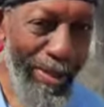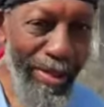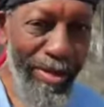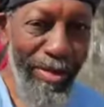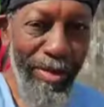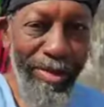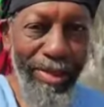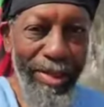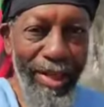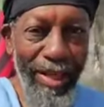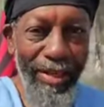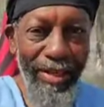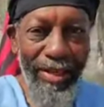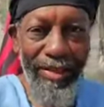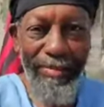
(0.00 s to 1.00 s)
Get it all
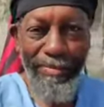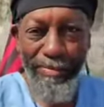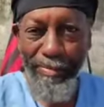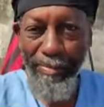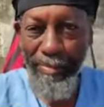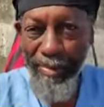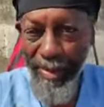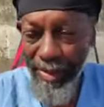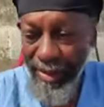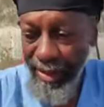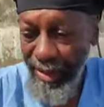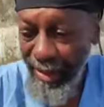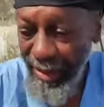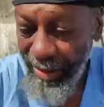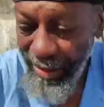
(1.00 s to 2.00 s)
together here.
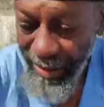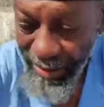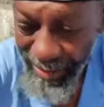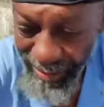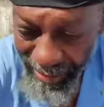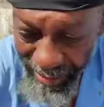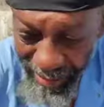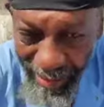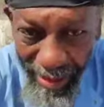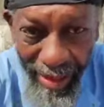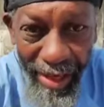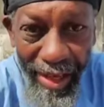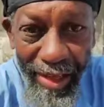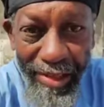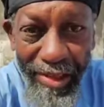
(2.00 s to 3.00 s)
Uh,
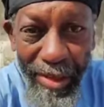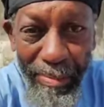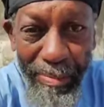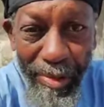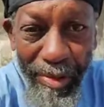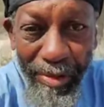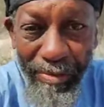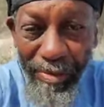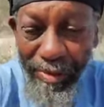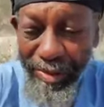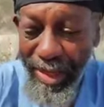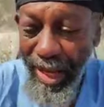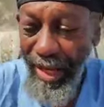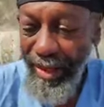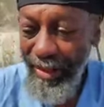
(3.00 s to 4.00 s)
it's a beautiful
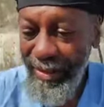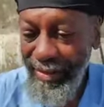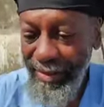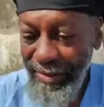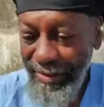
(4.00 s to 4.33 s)
day.